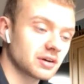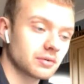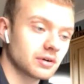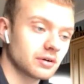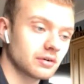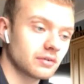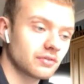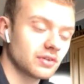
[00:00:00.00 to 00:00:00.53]
I
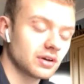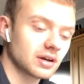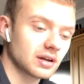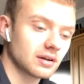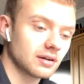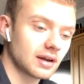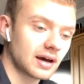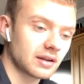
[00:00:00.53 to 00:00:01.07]
don't know if you
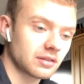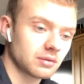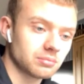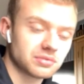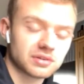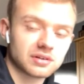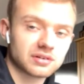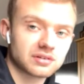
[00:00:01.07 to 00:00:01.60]
can add
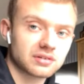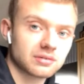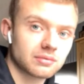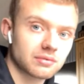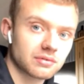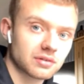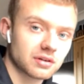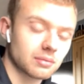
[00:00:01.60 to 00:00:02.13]
them to
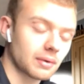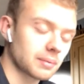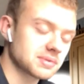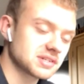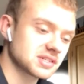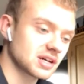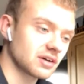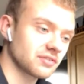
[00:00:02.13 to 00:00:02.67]
the
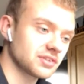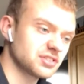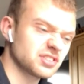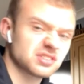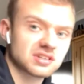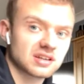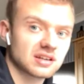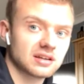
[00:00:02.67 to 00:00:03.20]
map yourself, so
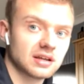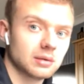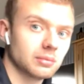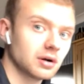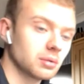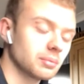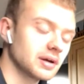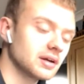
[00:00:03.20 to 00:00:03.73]
just
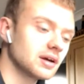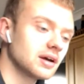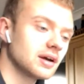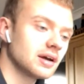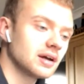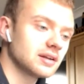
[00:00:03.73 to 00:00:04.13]
email me,